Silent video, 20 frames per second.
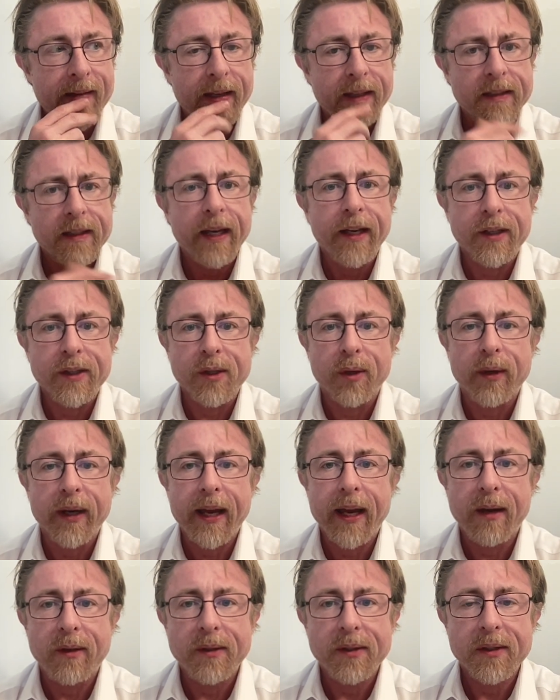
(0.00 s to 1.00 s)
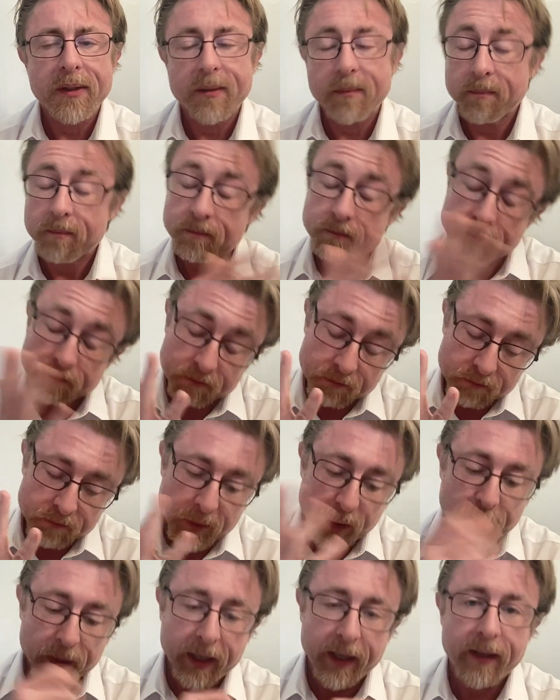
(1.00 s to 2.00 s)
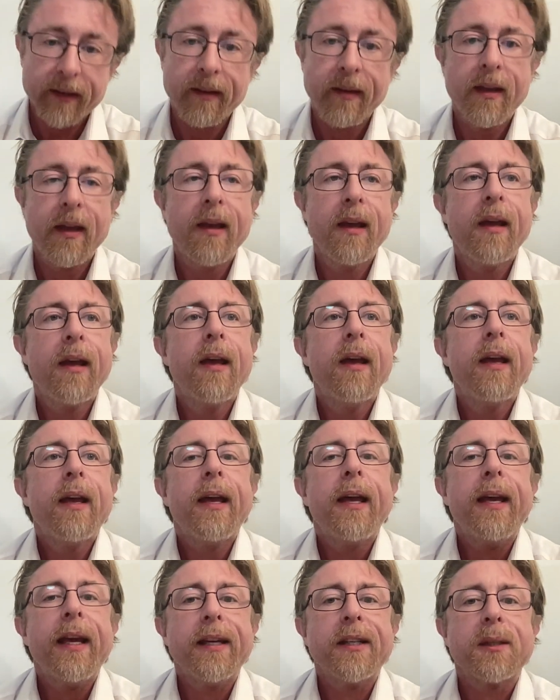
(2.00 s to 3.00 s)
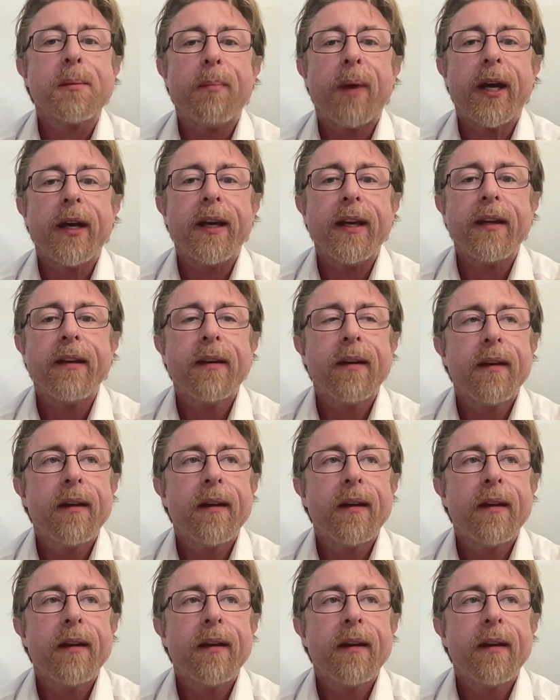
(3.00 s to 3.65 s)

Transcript: he's got his own house. Okay. He has money.